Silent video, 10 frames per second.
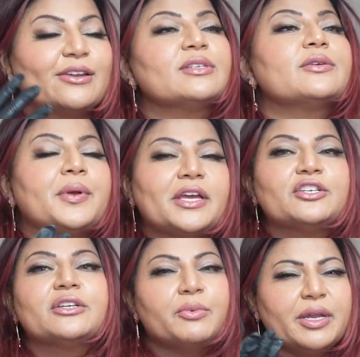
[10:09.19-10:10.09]
It was a
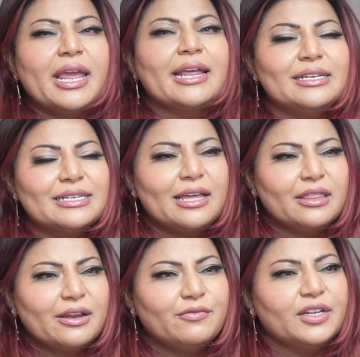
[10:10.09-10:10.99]
patient. We hadn't done
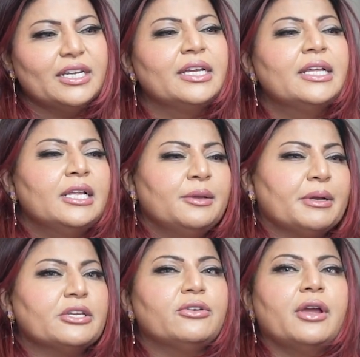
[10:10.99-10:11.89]
that filler,
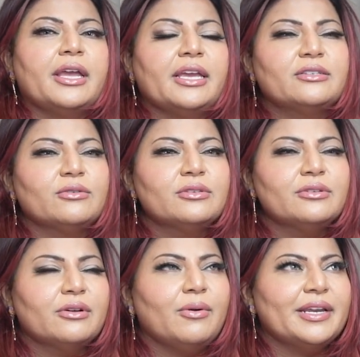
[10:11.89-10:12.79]
but it's
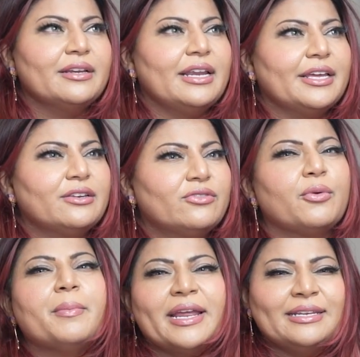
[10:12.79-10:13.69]
also quite a like
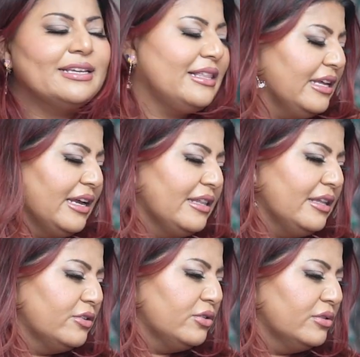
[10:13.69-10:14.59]
traumatic thing, I
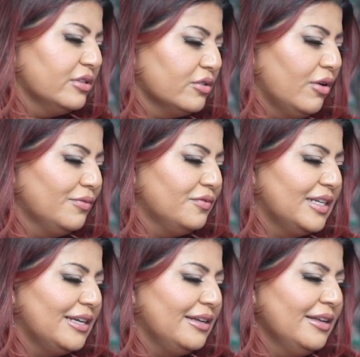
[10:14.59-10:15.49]
think, to dissolve
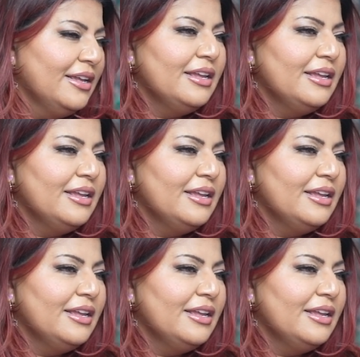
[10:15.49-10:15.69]
filler